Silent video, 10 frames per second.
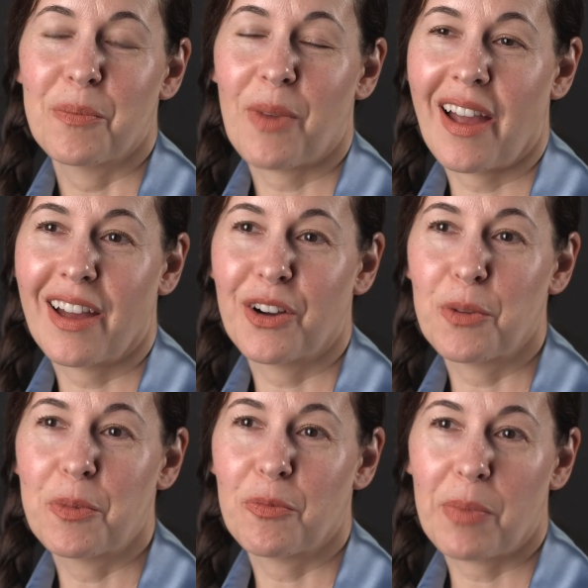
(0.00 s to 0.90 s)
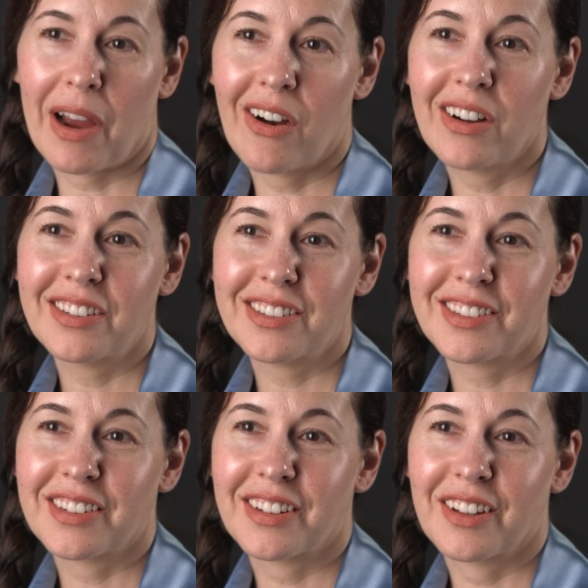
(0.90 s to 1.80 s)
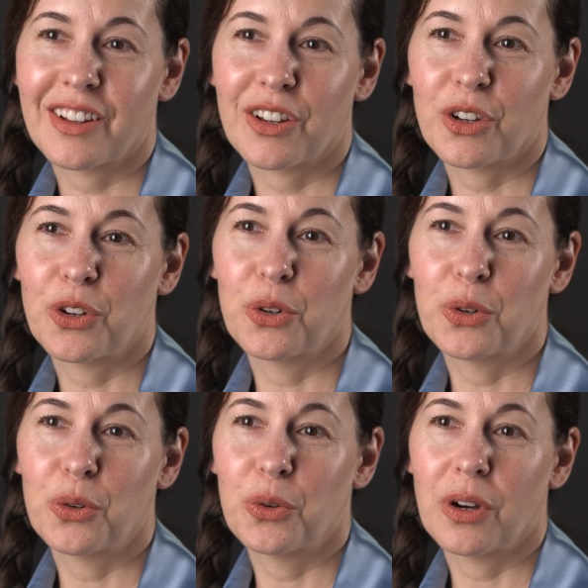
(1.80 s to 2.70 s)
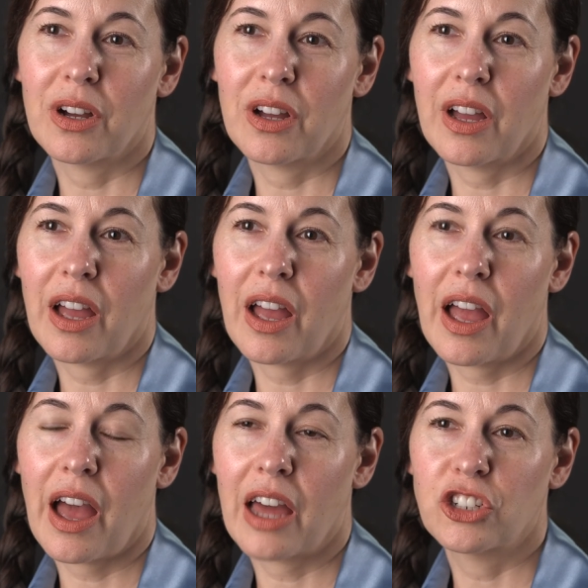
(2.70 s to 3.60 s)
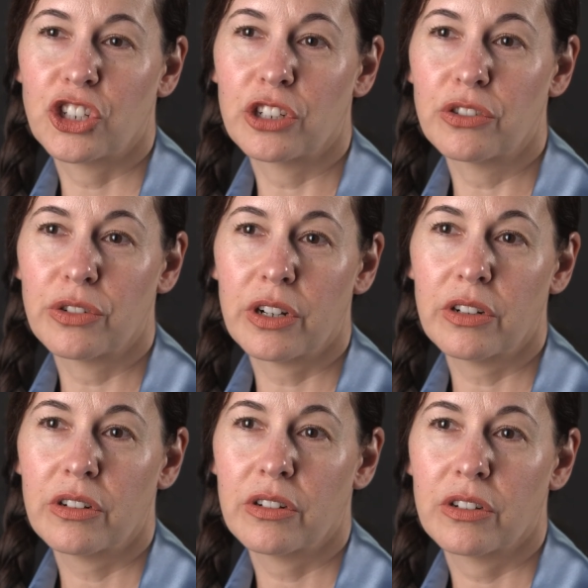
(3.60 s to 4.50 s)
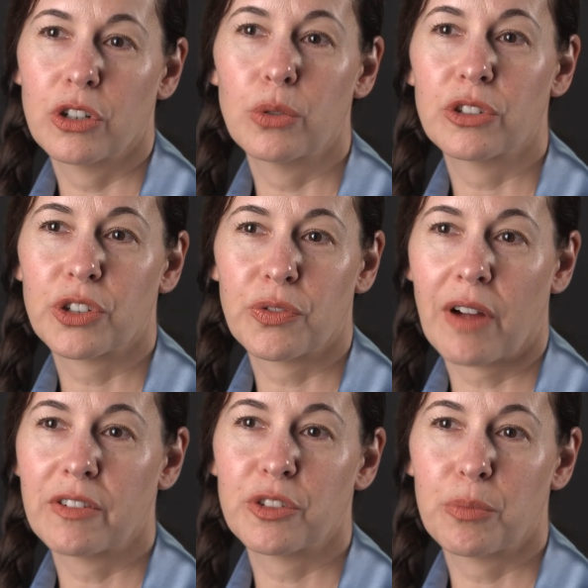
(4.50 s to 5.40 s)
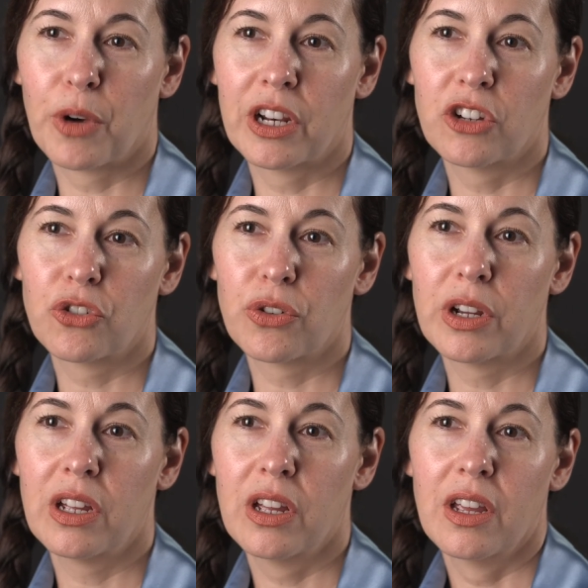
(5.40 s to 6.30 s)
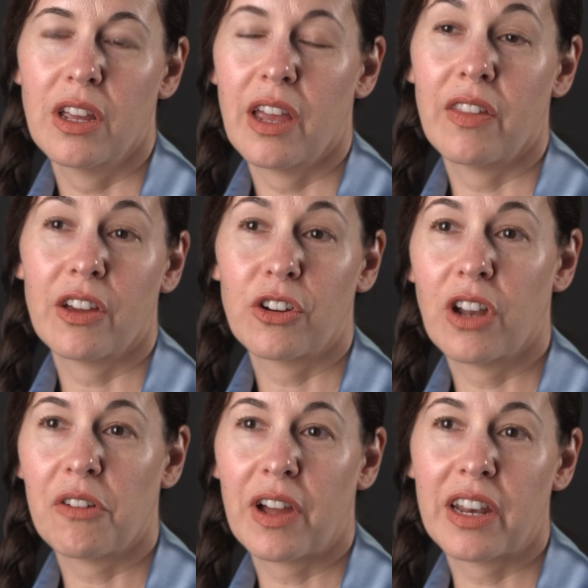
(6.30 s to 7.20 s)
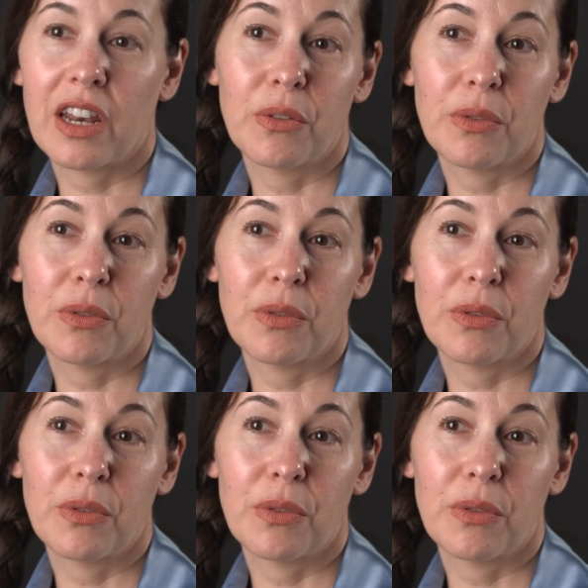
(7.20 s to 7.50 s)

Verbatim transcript: by a group of parents who had children who were survivors of brain injury and they could not find any